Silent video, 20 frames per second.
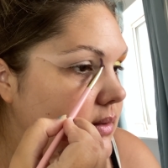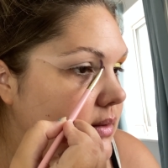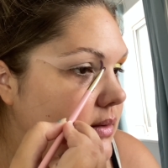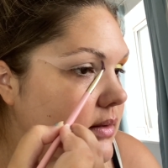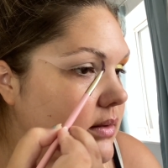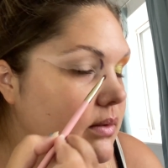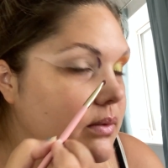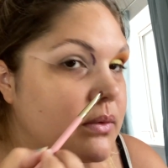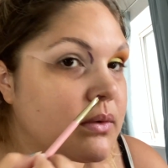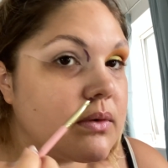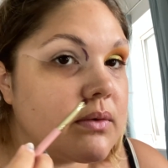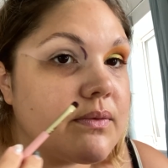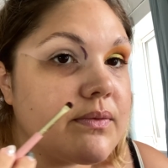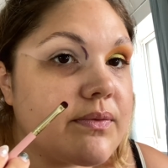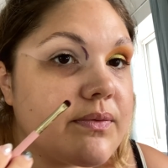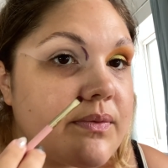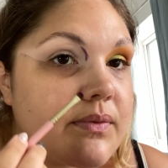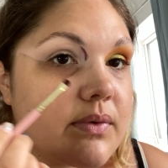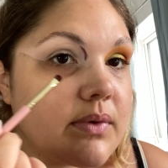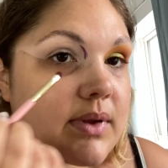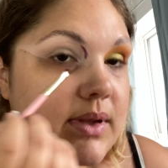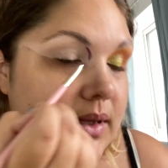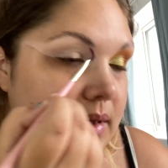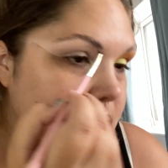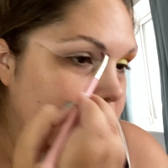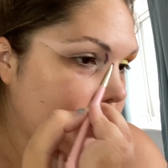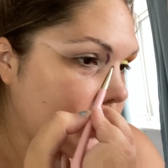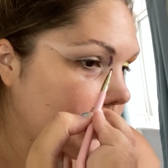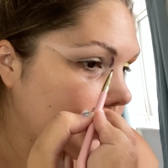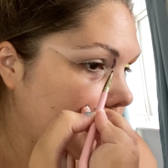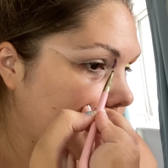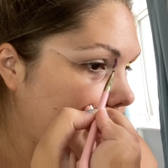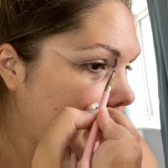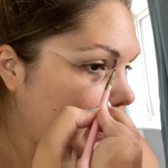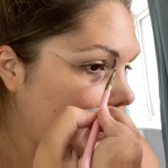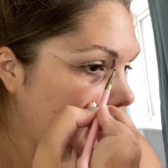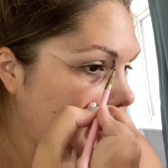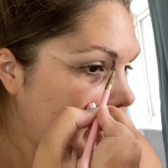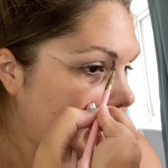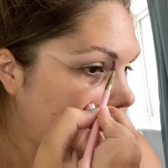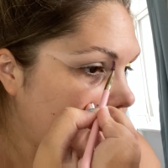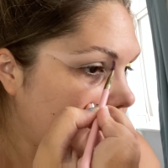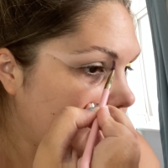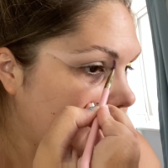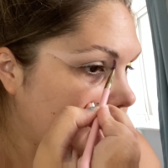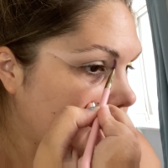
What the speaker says: sort of this way a bit.